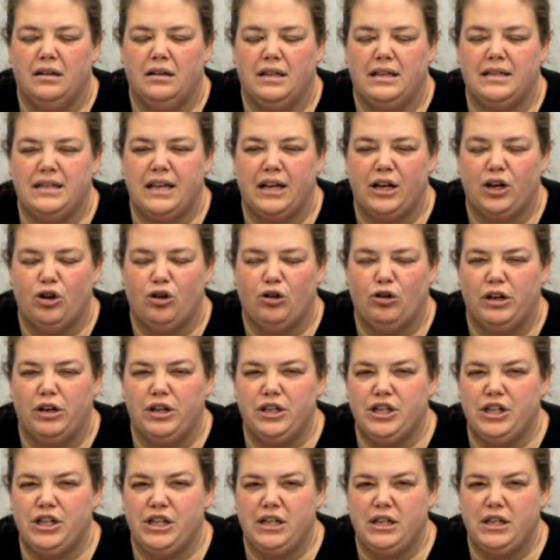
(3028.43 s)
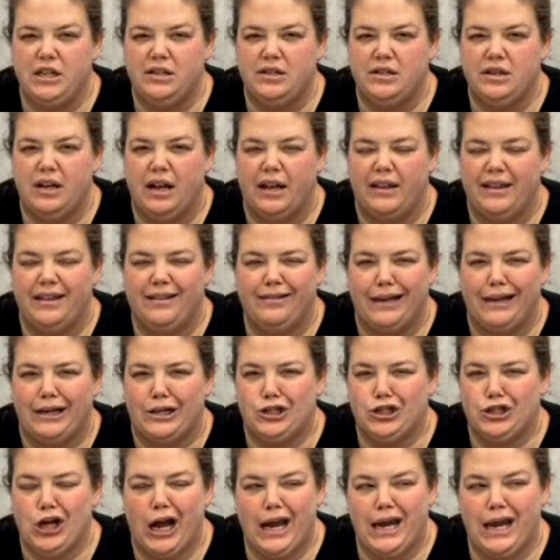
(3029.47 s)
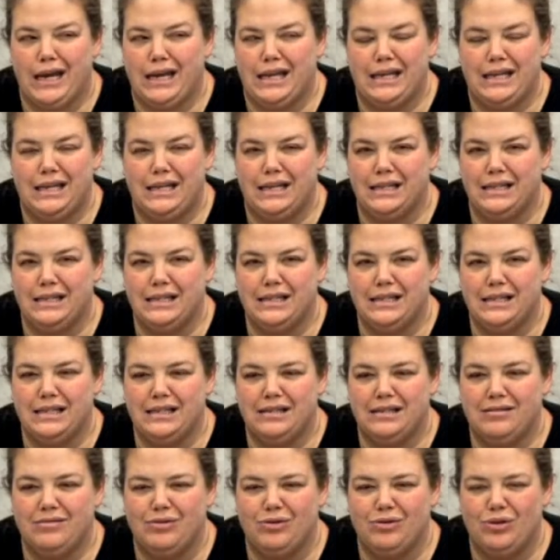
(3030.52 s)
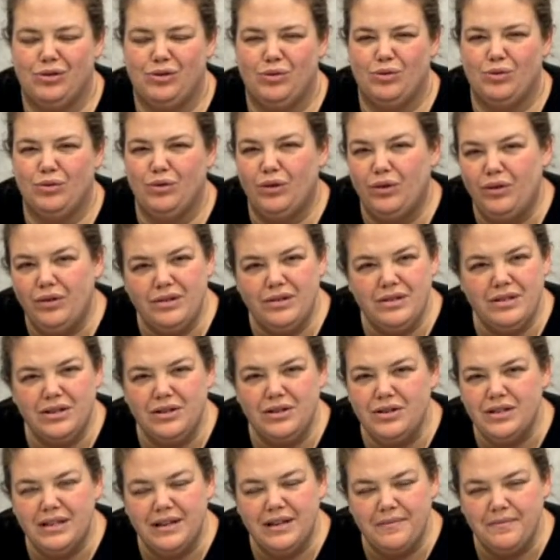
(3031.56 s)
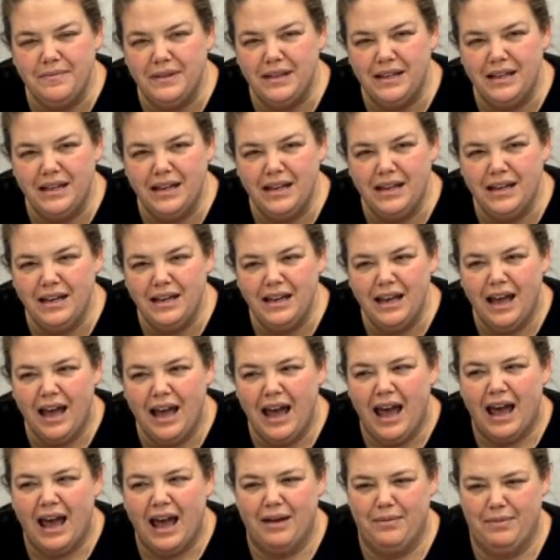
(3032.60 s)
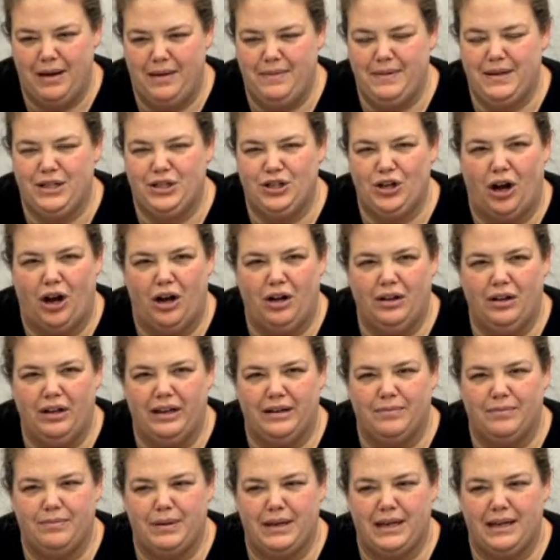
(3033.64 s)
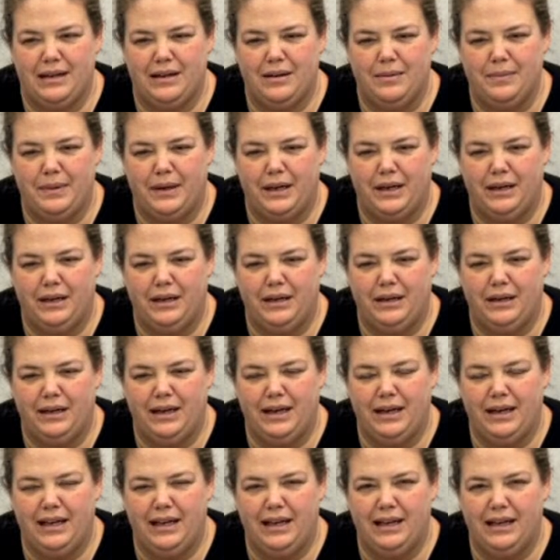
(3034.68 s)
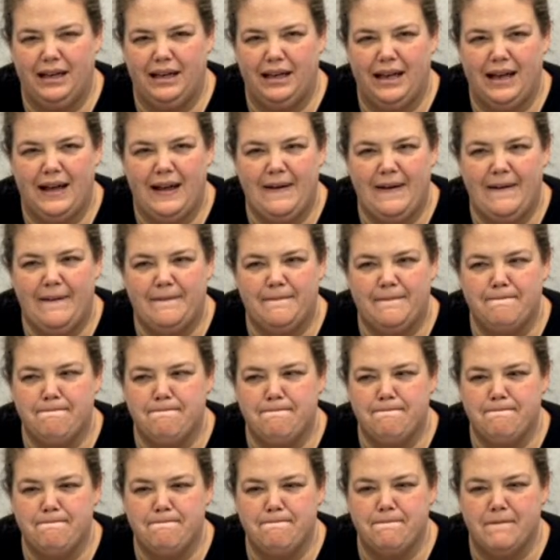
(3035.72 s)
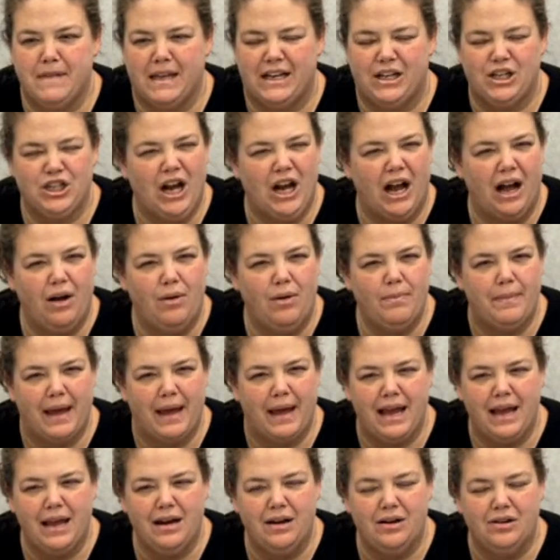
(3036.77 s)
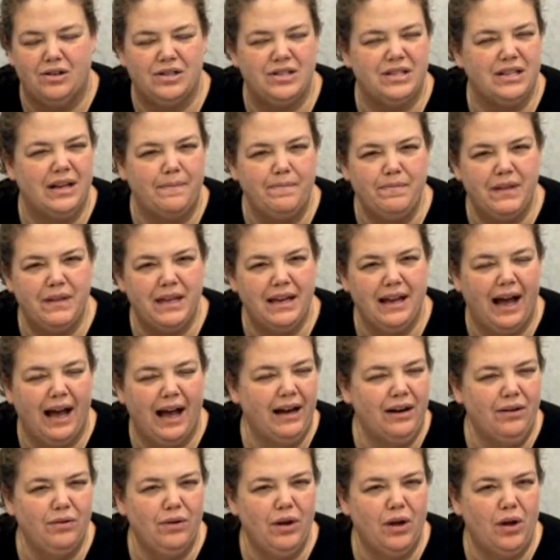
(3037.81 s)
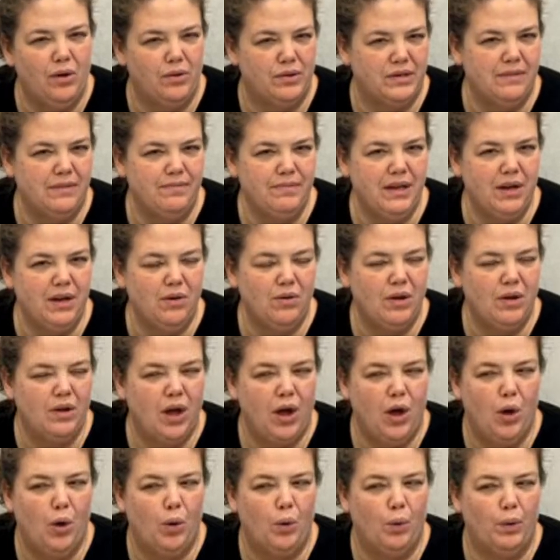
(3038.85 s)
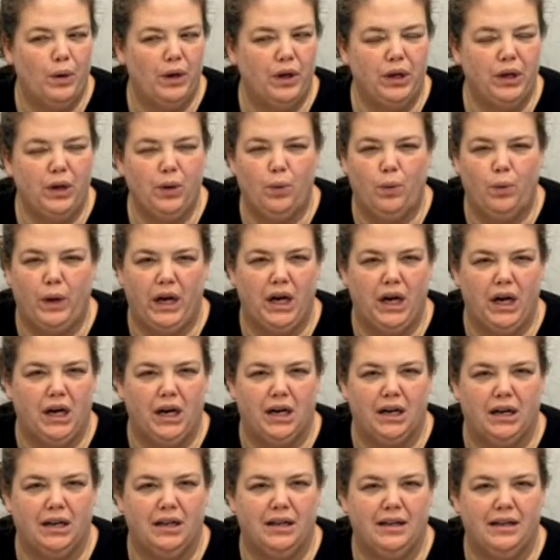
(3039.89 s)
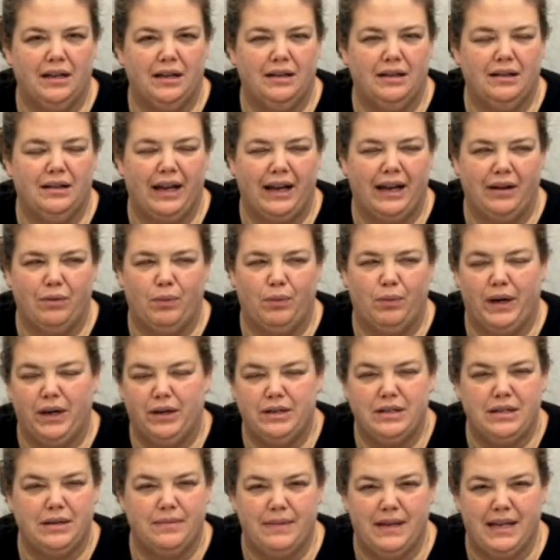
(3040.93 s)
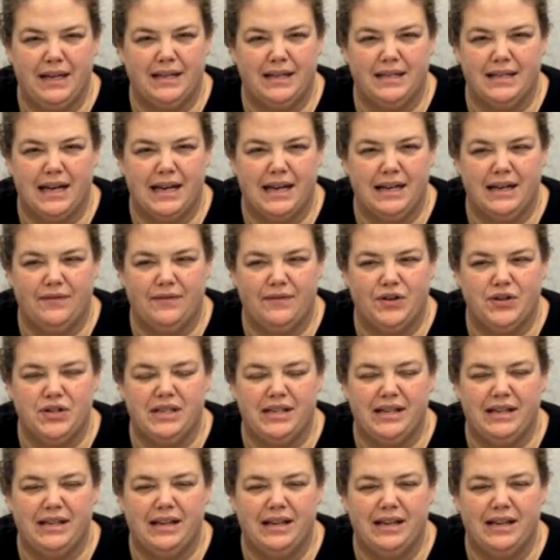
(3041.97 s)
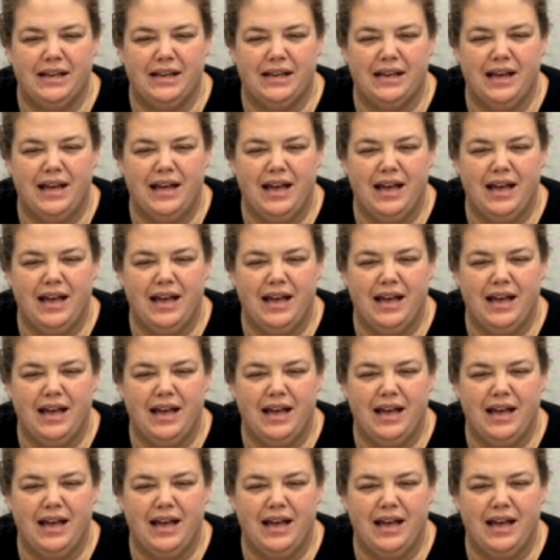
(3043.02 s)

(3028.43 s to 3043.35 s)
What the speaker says: these like crunchy, I think like Chinese noodles or something, and maybe chocolate and peanut butter in it, like chow mein or something. I don't know, something really weird, like weird to me because I had never seen it.